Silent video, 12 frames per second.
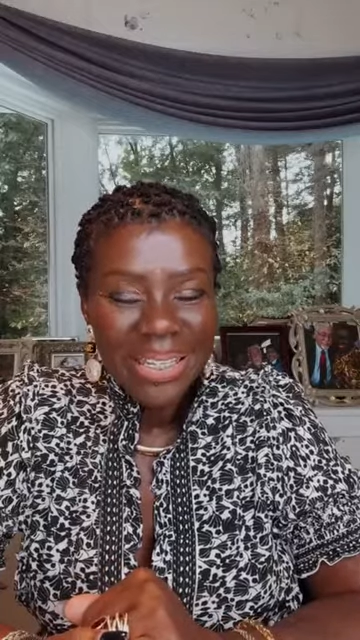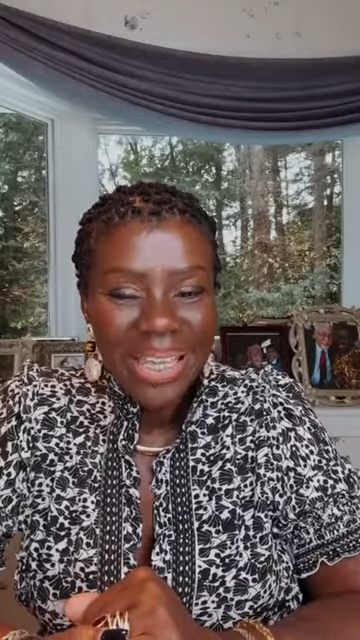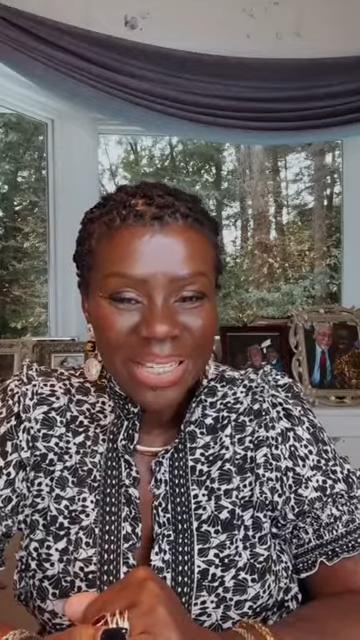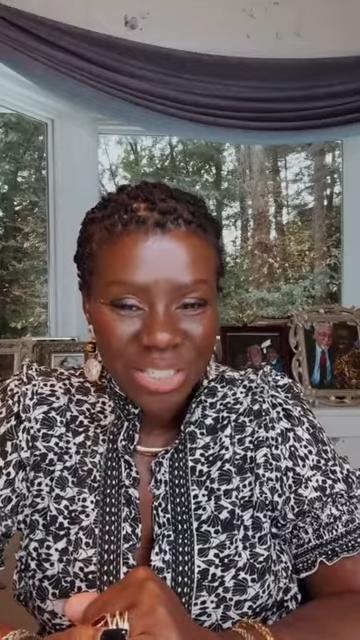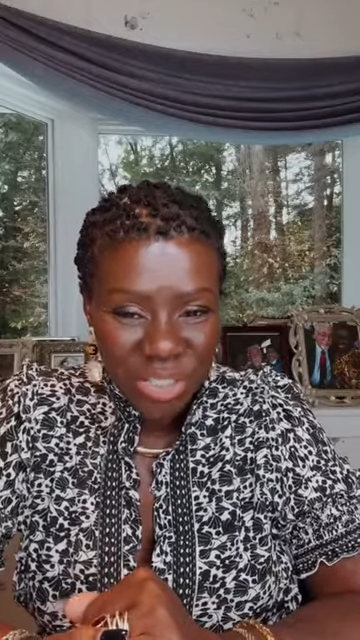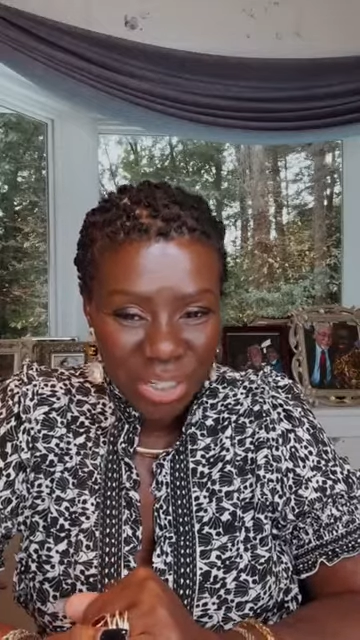
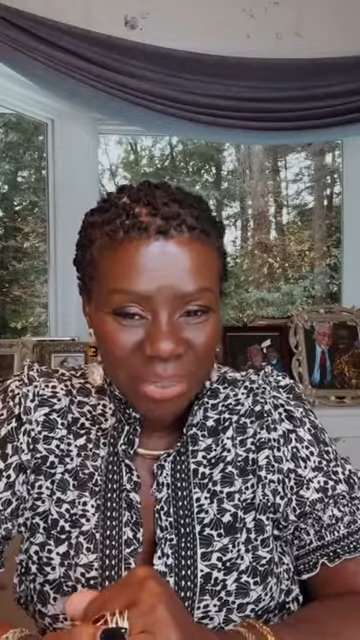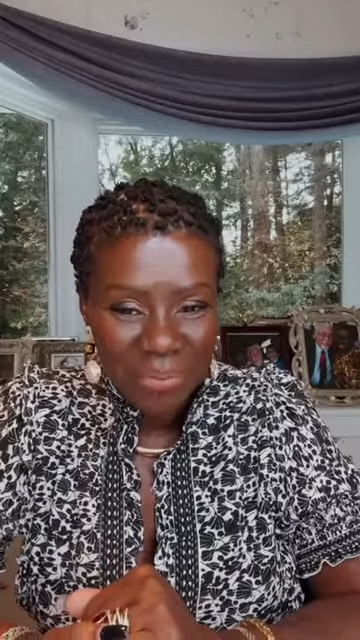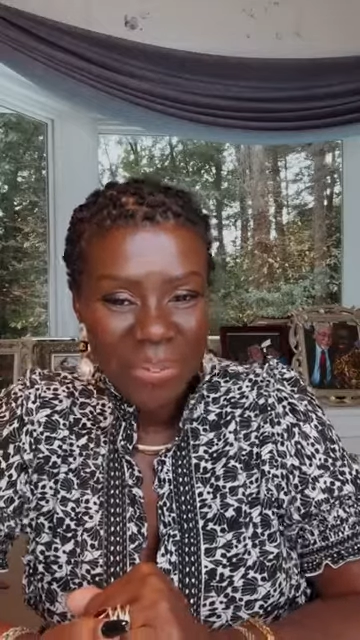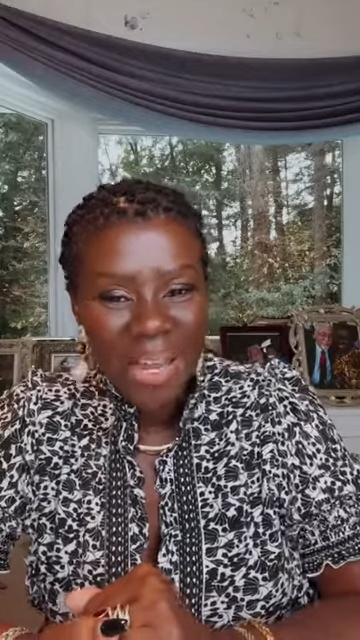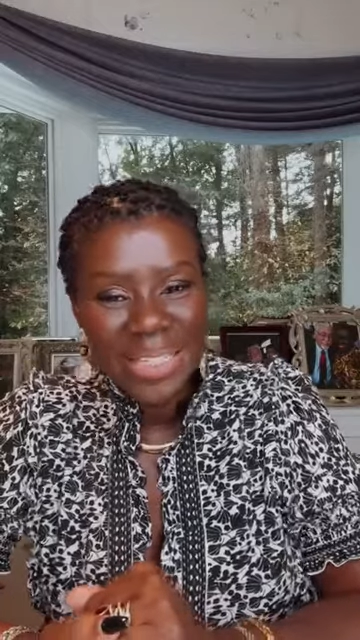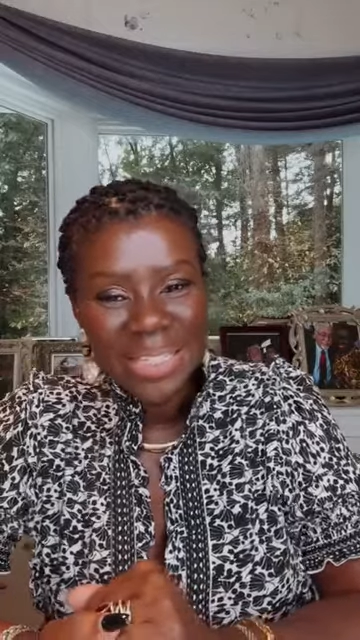Yes,
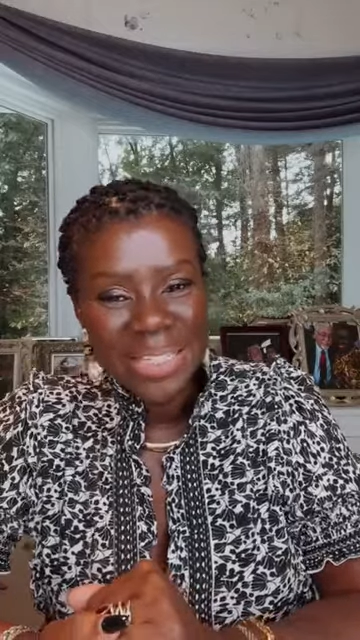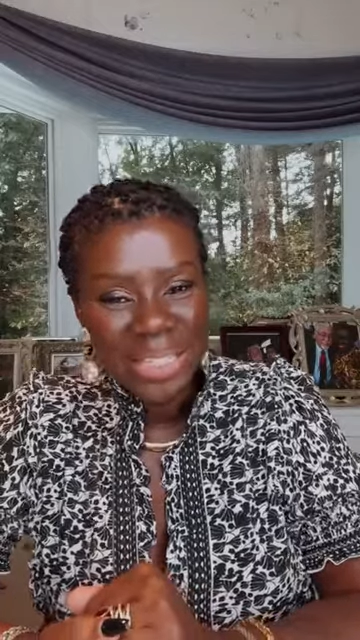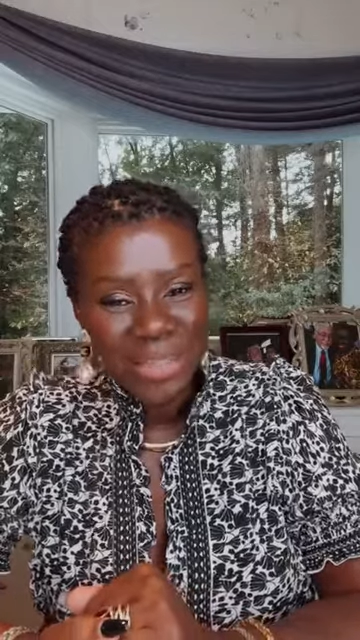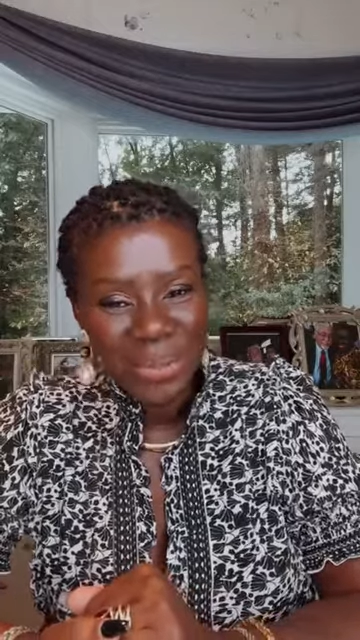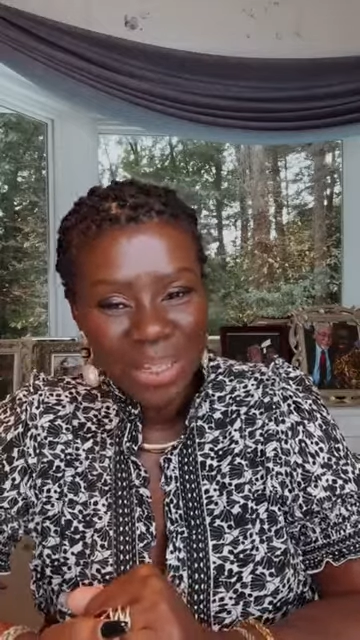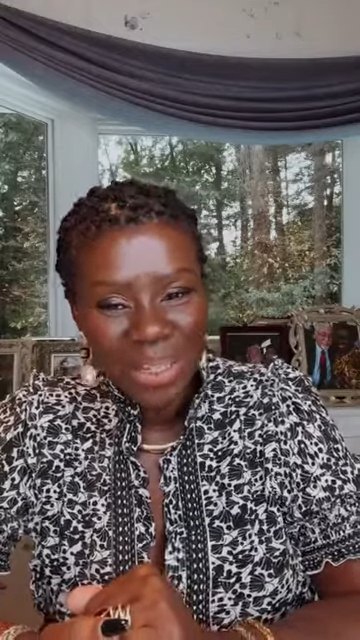Jennifer, I see
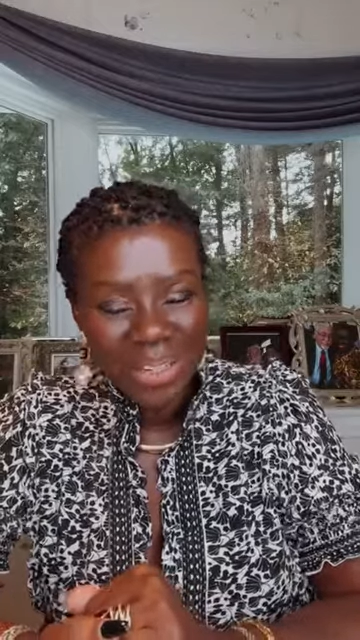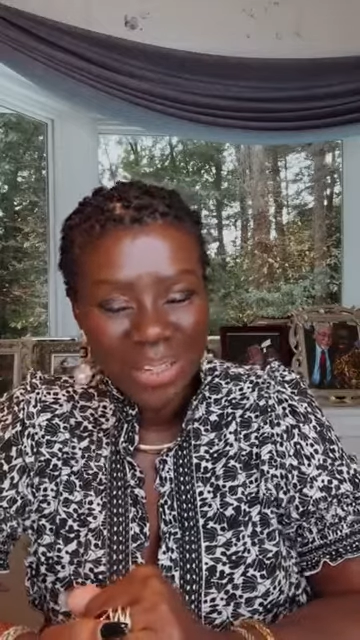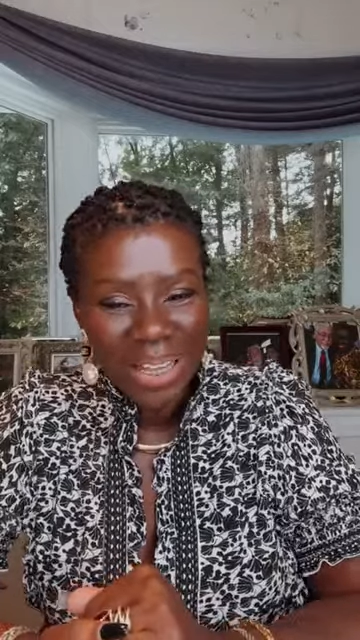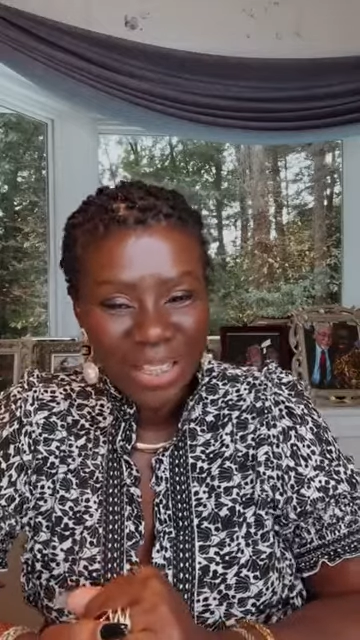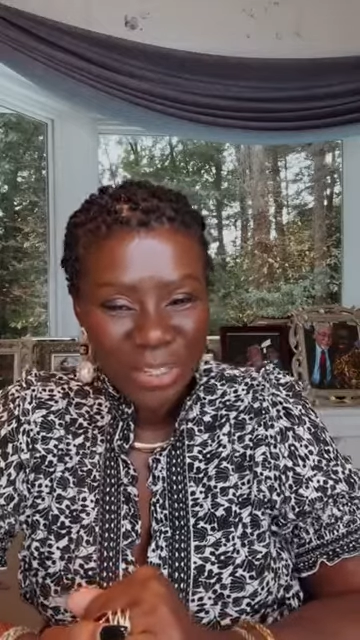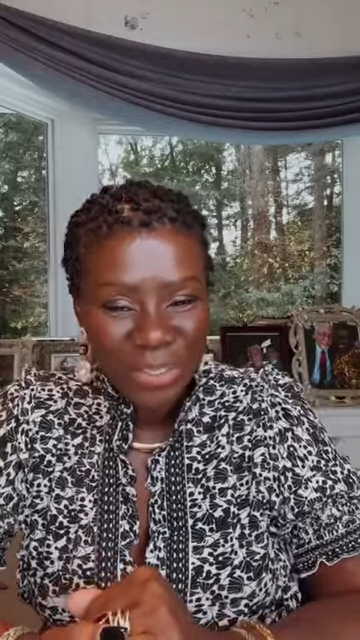you here.
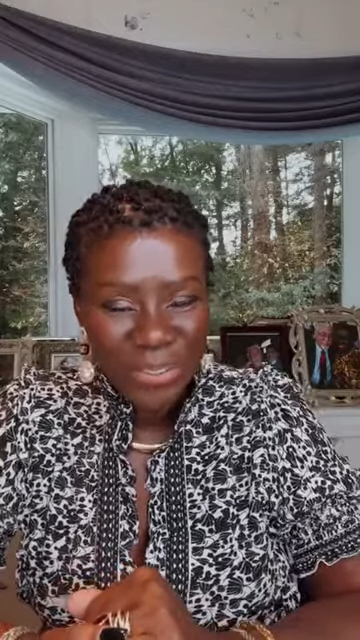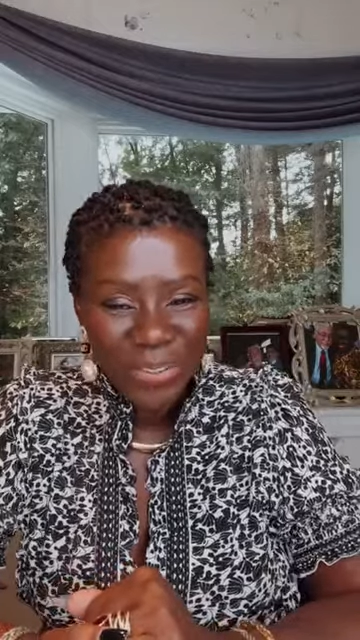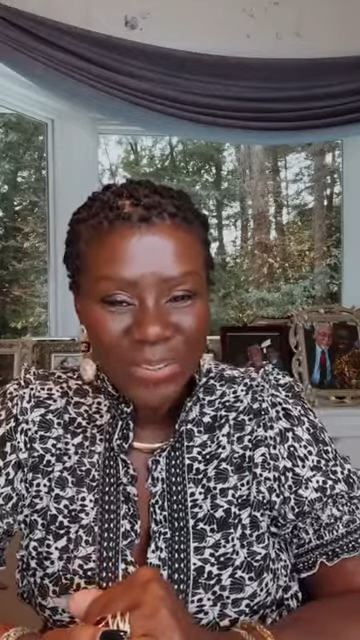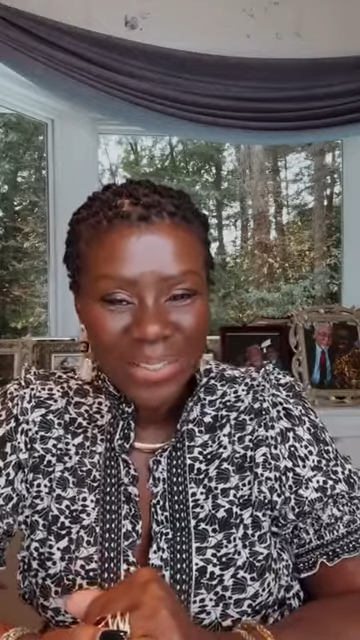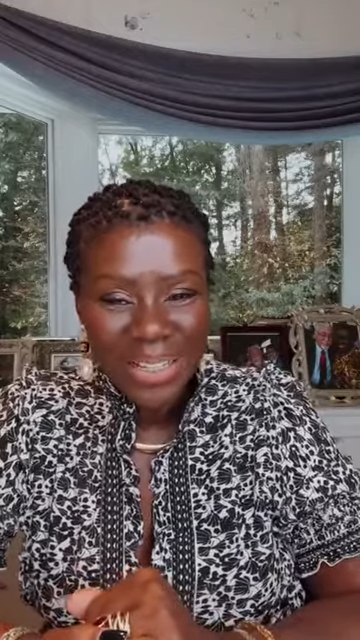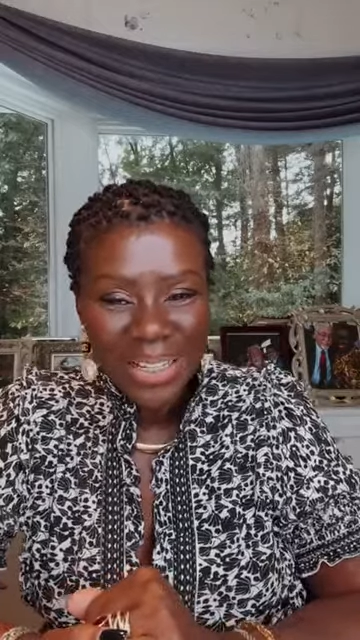
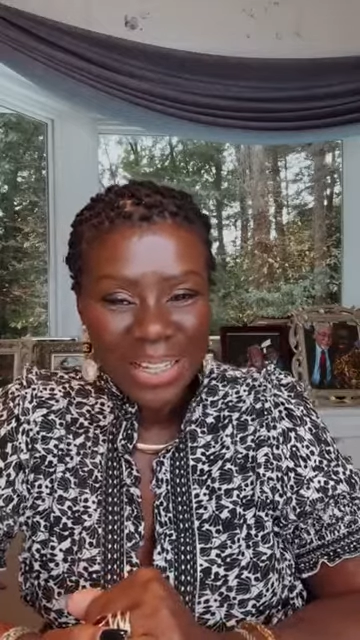Hello.